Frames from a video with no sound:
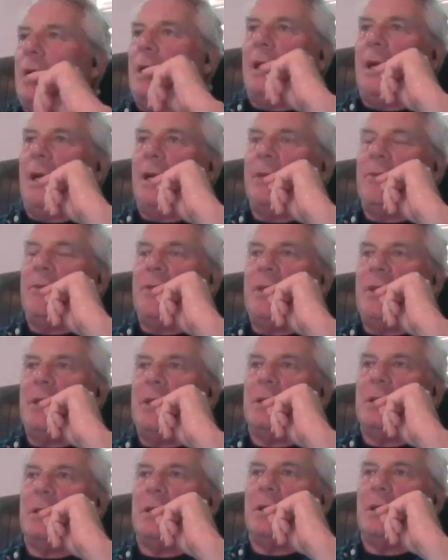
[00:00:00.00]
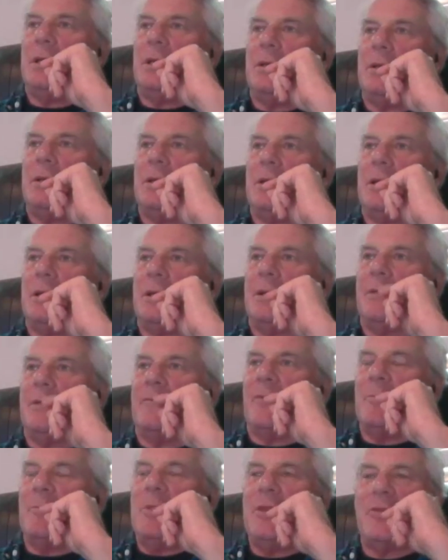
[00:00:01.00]
I think
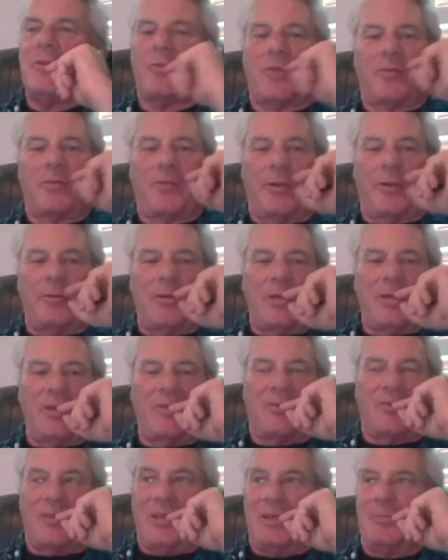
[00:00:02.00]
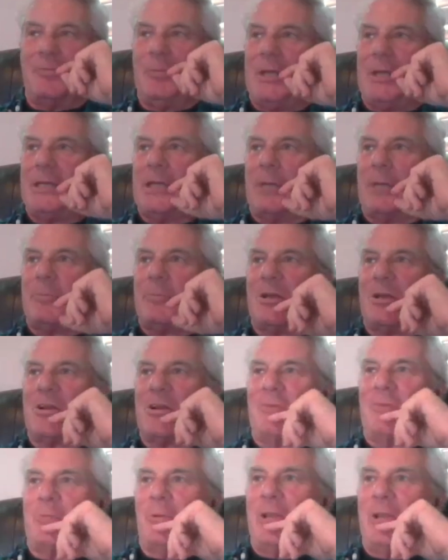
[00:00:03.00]
for me, this is very easy. It may not be a
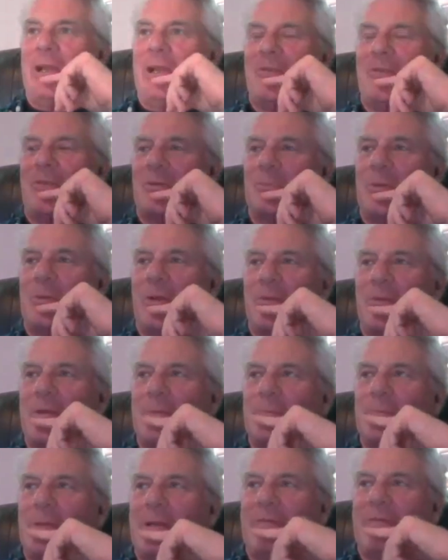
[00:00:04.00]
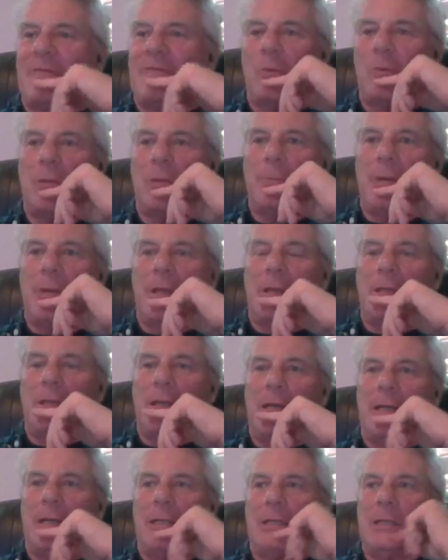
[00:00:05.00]
complete answer, but it's something I've thought about a
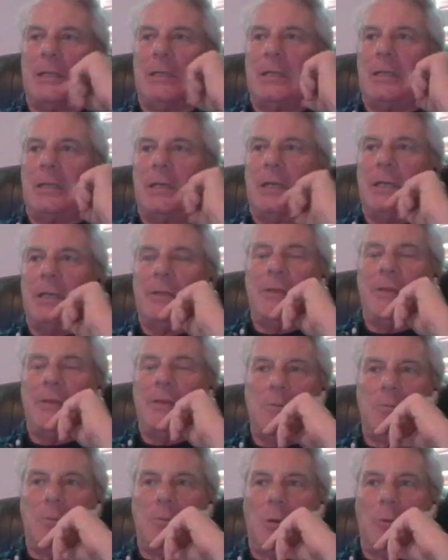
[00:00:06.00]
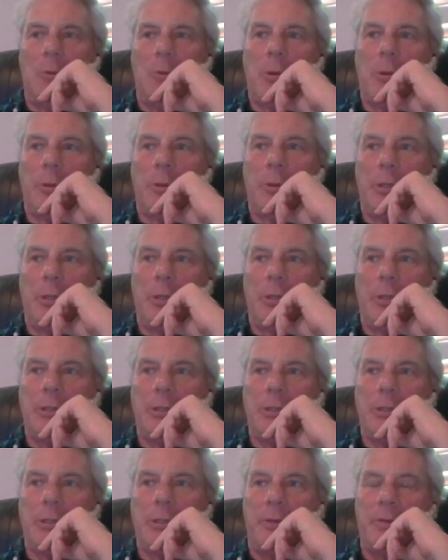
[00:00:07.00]
lot. I think what we're really
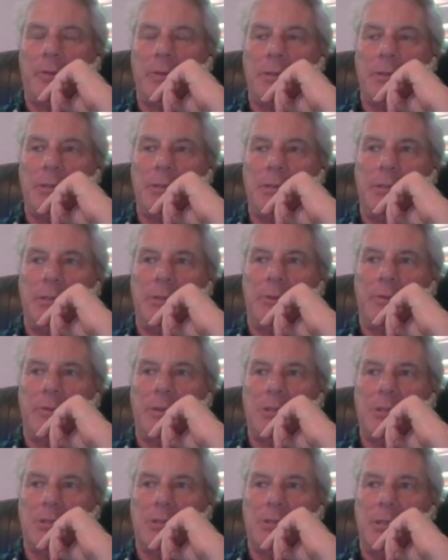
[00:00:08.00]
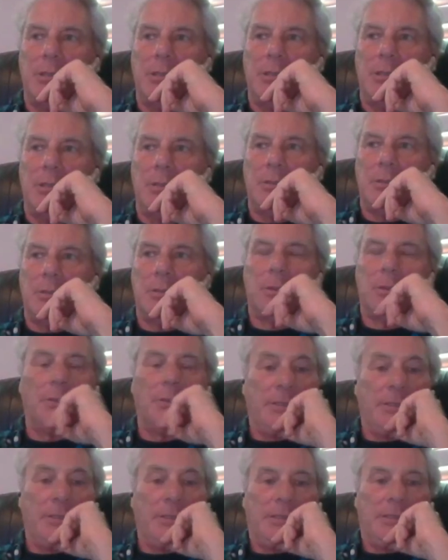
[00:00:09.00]
discussing is a giant
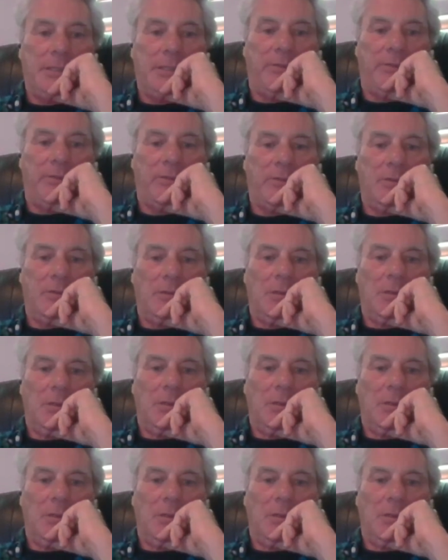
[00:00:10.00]
Turing test.